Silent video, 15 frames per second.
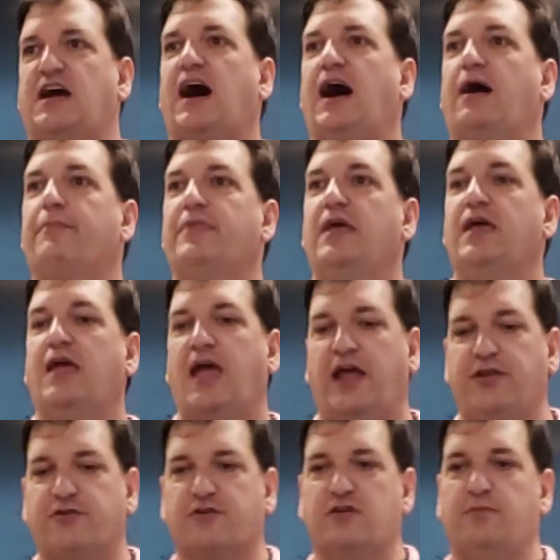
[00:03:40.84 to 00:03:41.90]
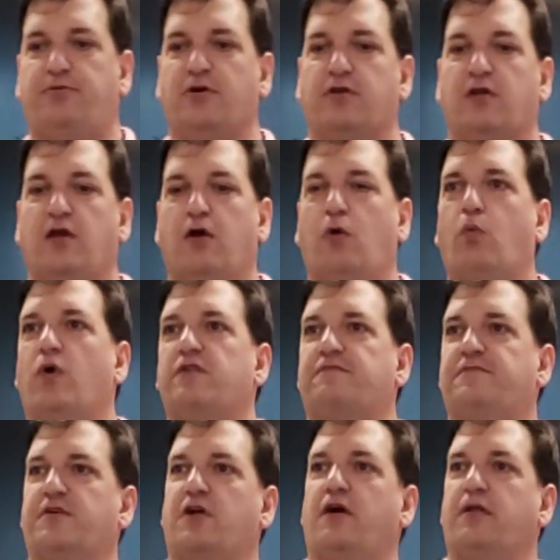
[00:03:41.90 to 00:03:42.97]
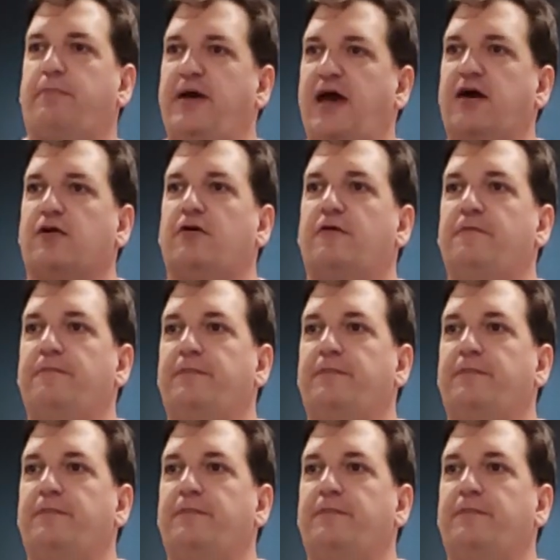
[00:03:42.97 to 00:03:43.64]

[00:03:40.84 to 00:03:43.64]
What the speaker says: top, and you're going to put one foot on a pedal.